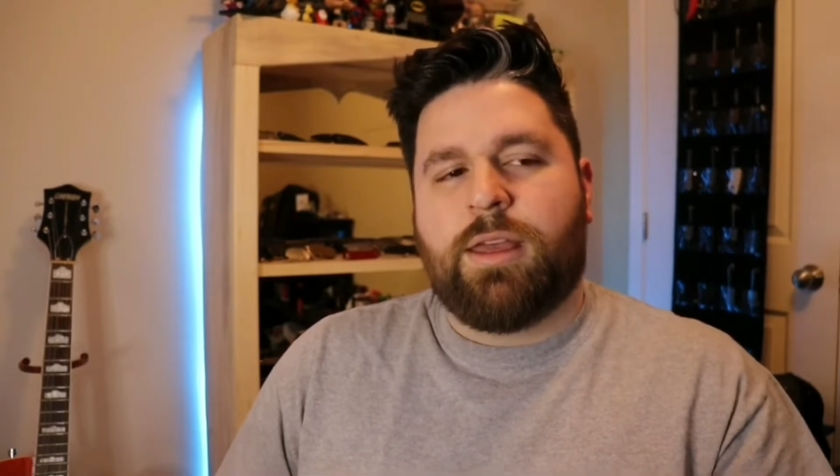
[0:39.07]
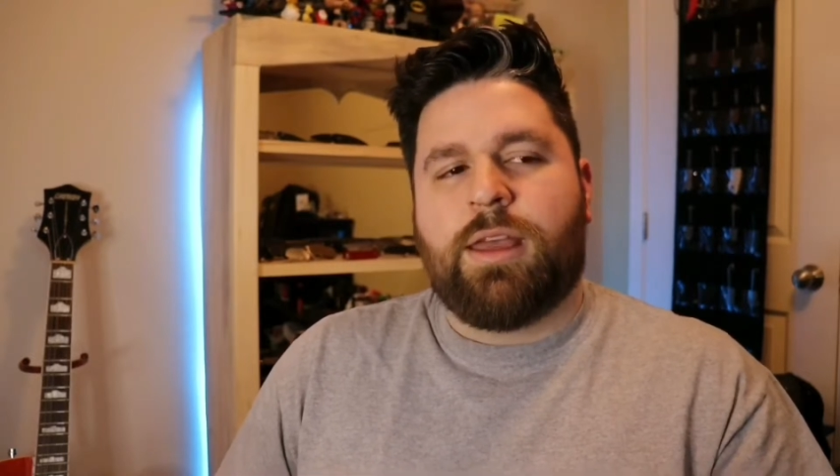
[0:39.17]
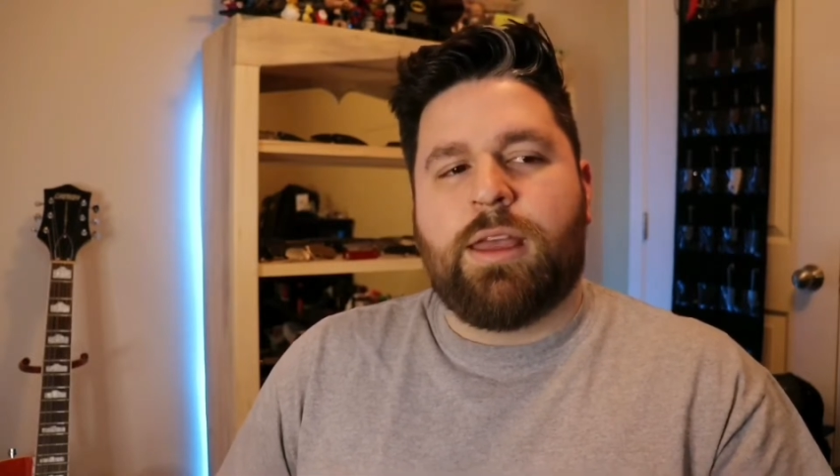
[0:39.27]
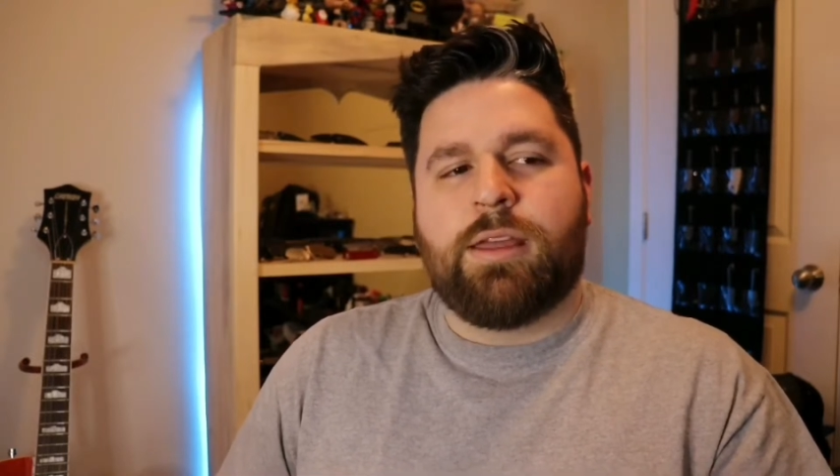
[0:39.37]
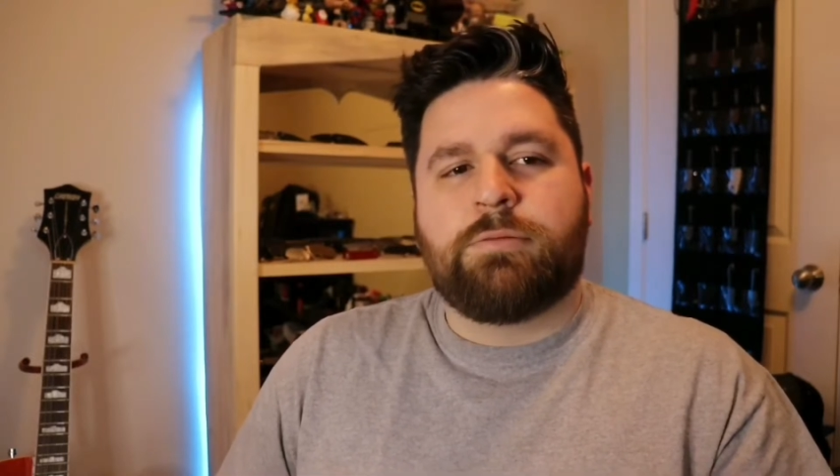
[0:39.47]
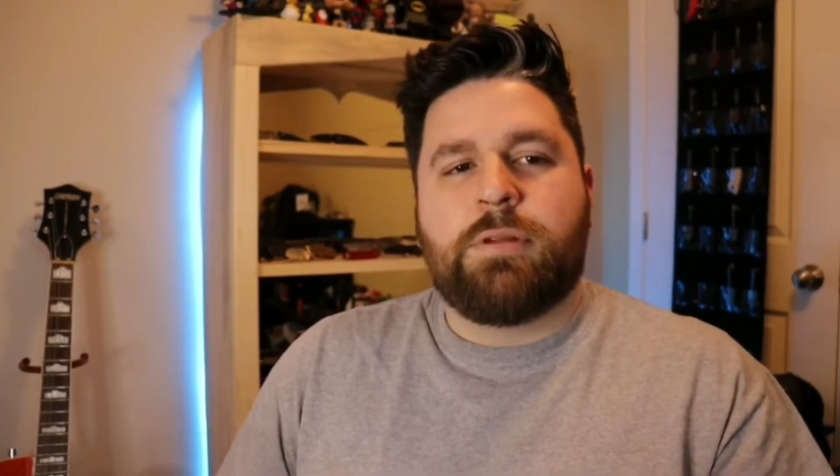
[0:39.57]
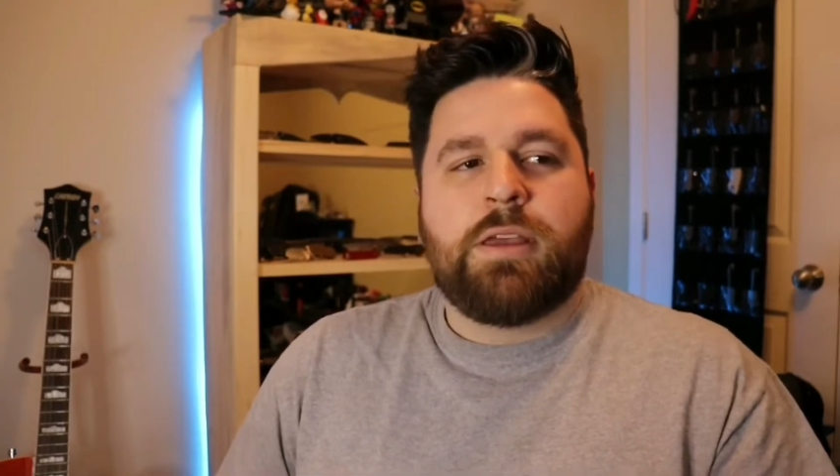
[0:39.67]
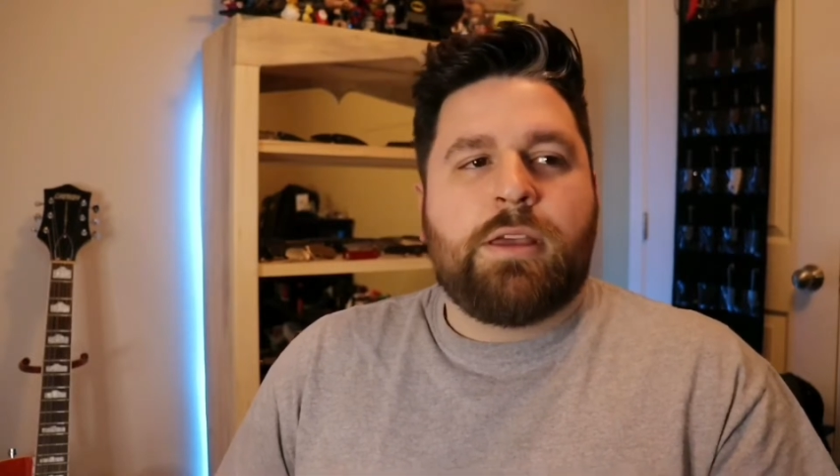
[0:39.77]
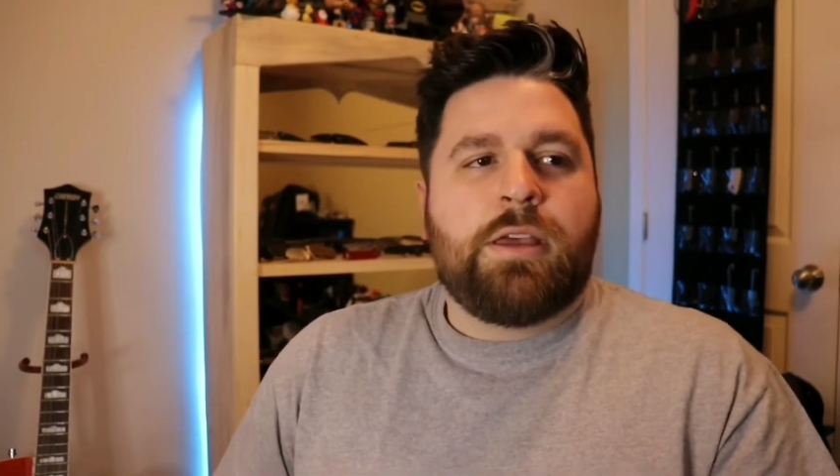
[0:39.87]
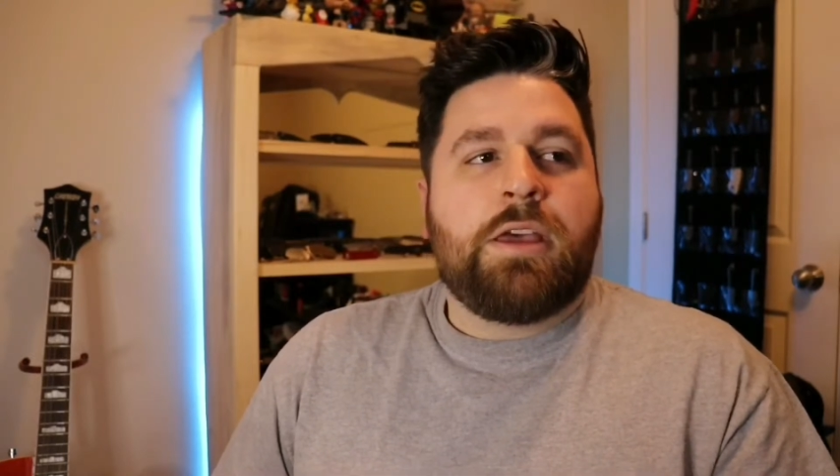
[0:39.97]
And
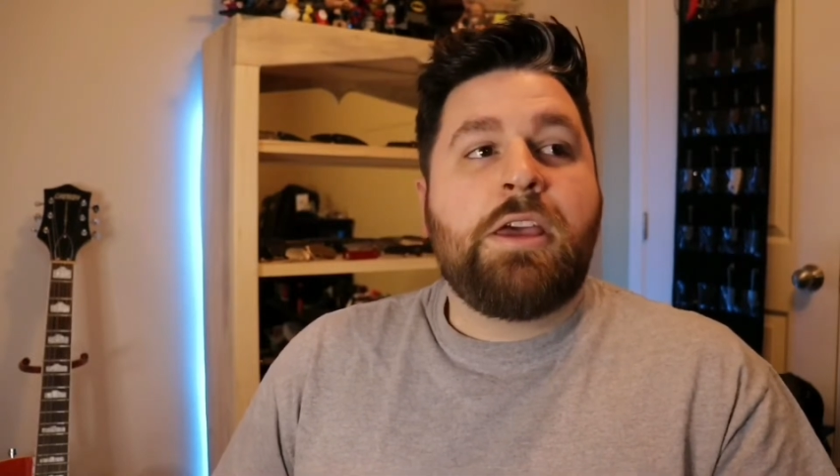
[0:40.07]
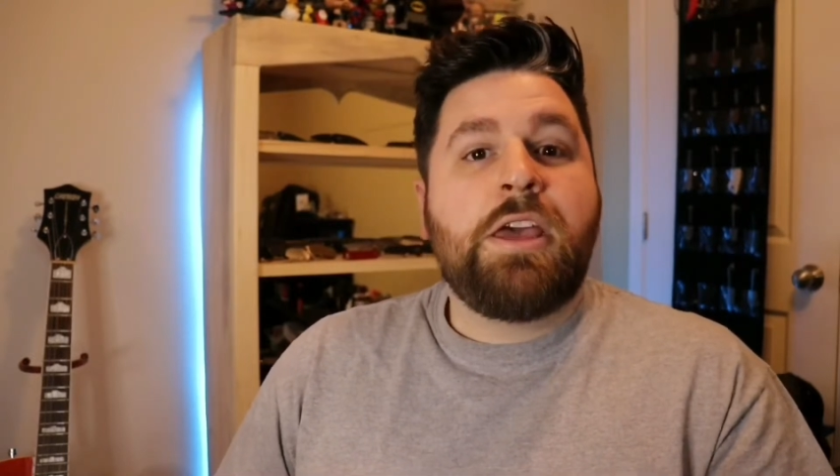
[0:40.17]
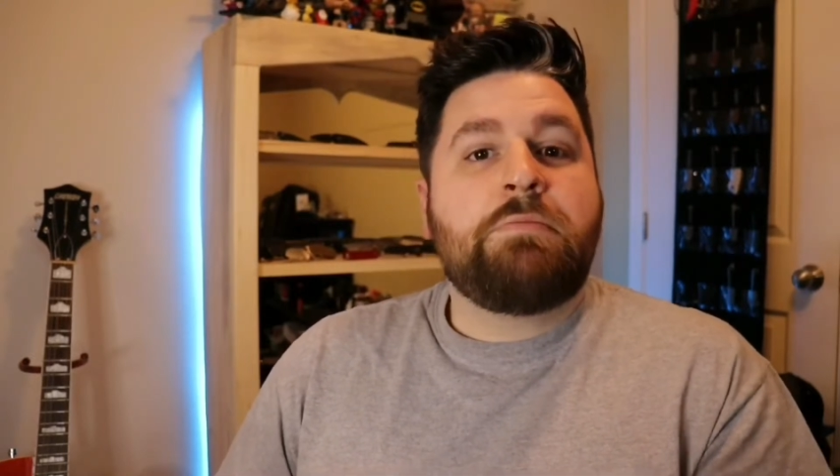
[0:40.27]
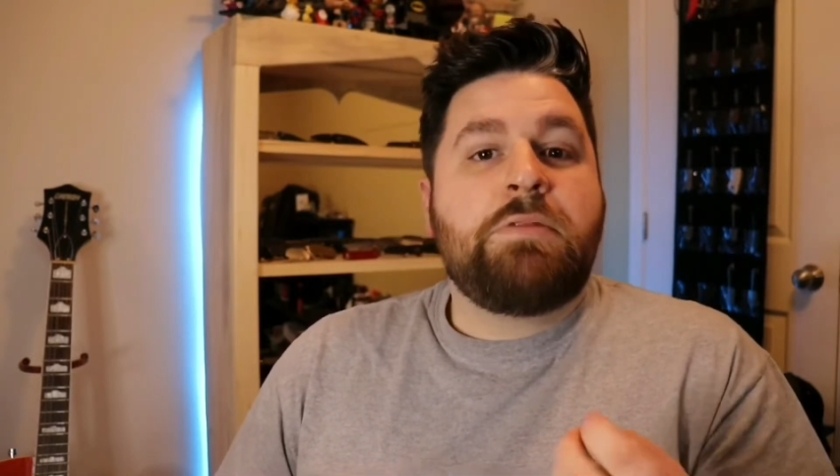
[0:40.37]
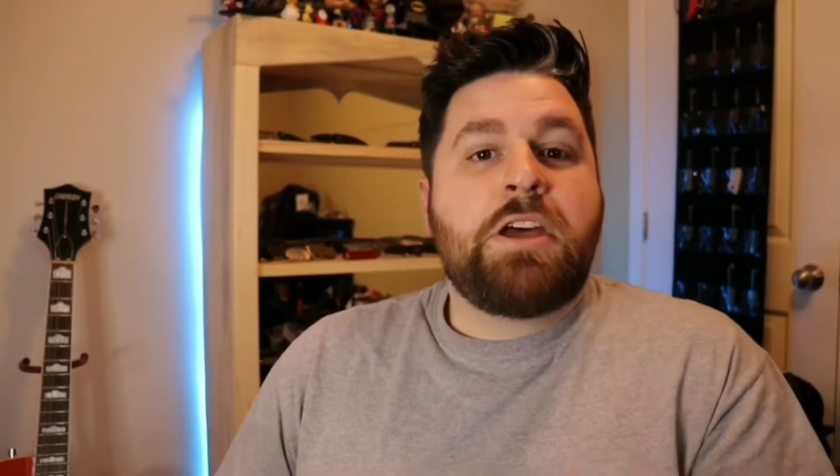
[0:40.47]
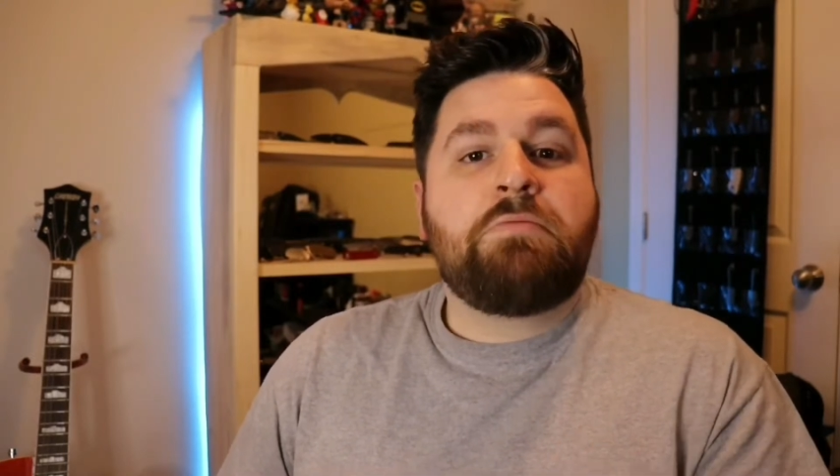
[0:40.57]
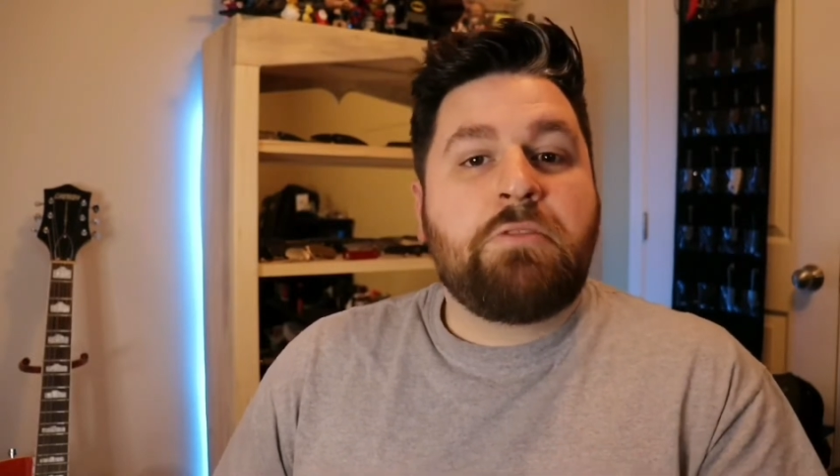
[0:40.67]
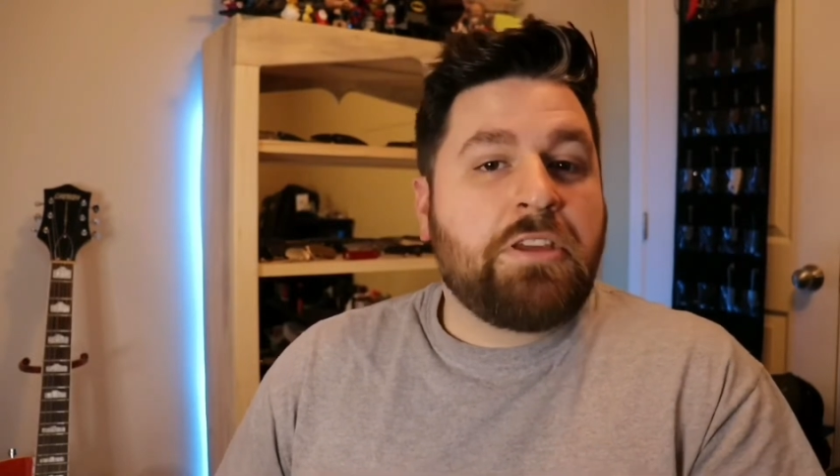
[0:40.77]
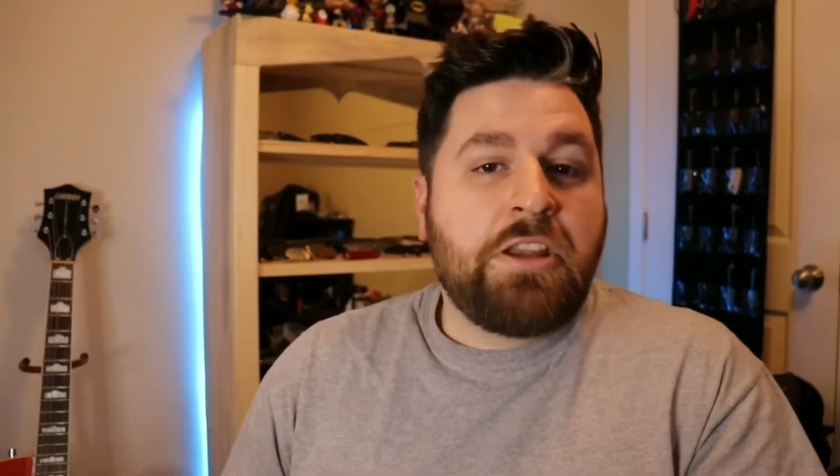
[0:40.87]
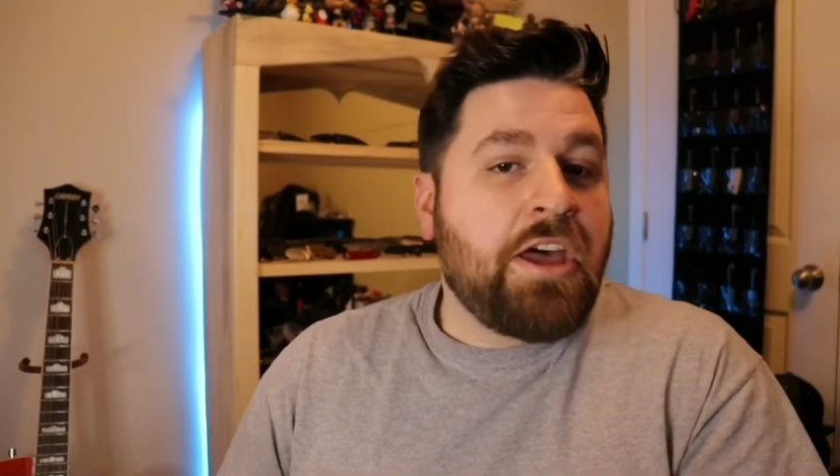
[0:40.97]
he hit me up
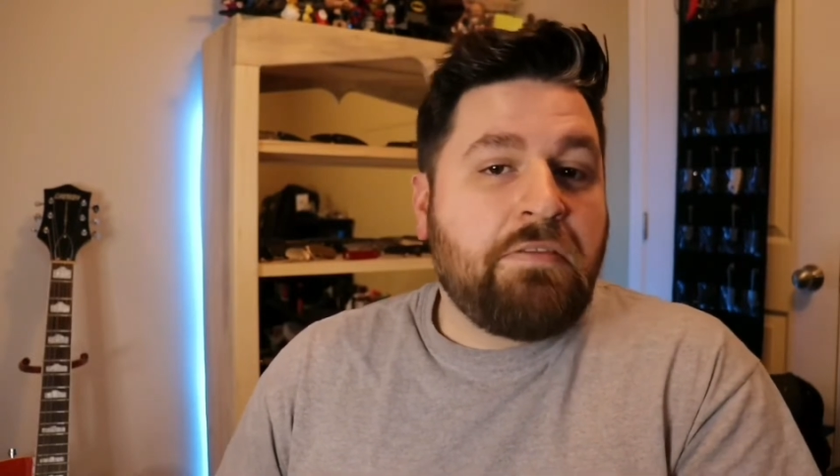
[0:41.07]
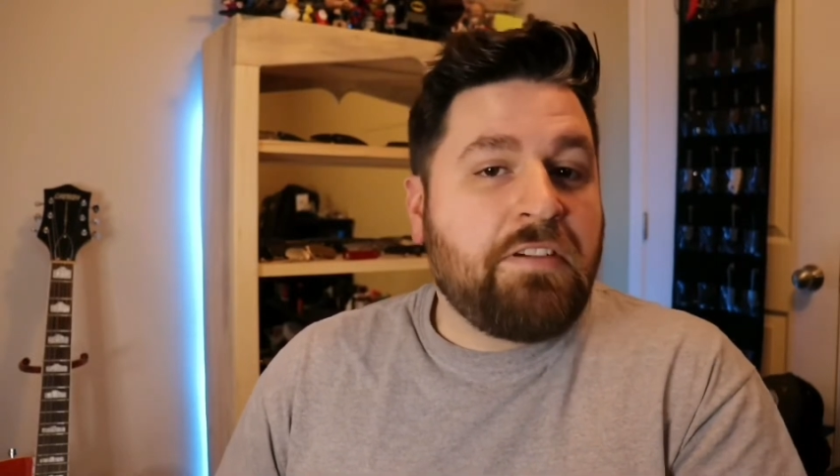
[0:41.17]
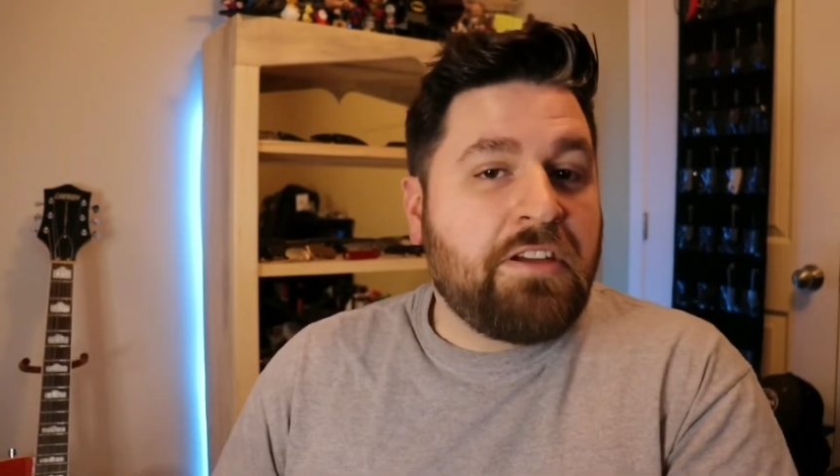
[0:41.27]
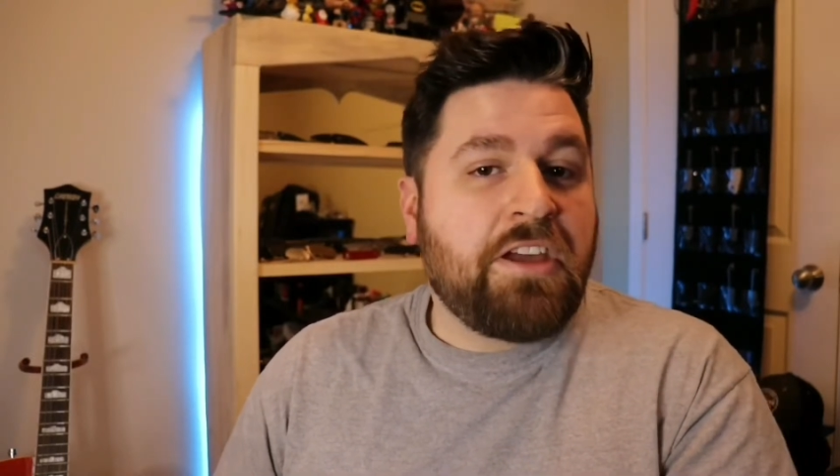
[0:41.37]
with an offer